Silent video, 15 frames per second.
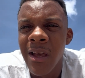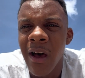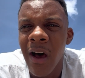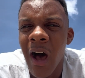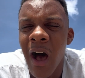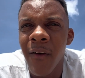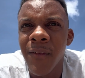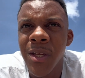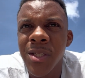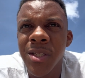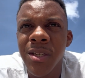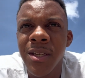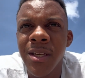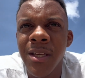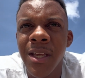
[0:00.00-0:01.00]

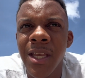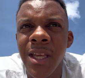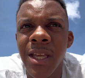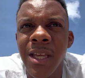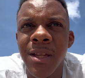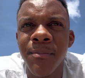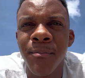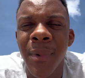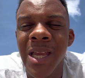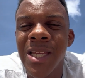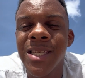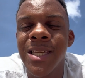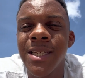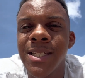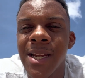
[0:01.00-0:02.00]
obviously it
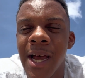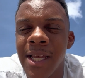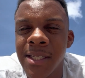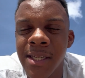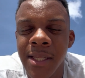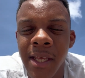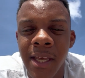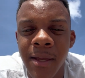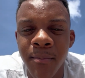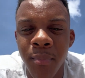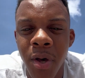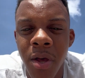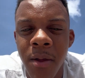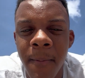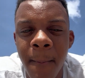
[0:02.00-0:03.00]
makes sense to isolate,
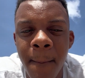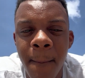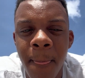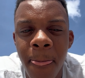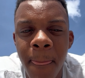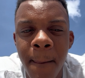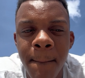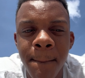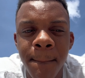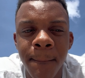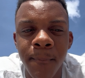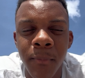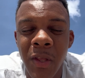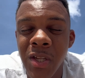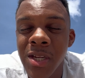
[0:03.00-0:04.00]
but
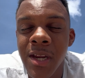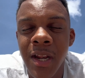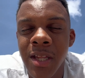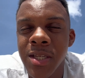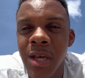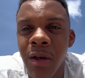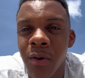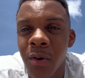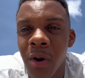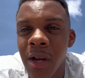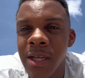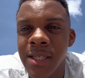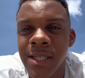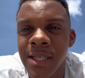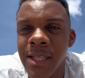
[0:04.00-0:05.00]
this is gonna sound
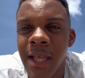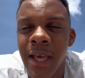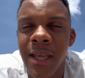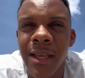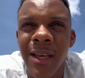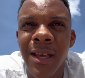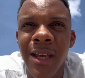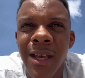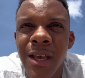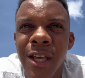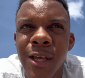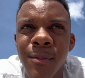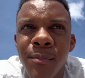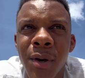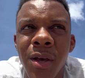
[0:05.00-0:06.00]
crazy, like,
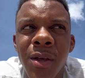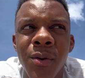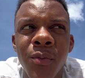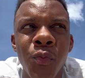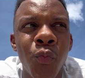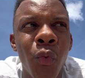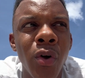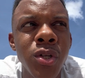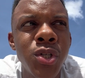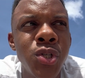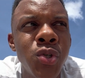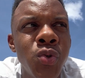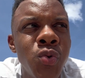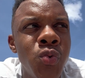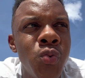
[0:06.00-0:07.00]
but
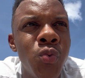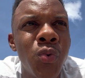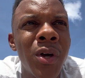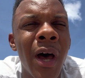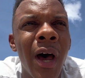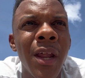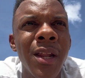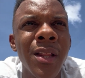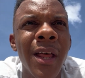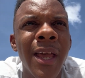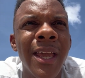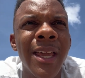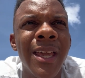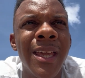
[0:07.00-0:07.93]
once you kind of like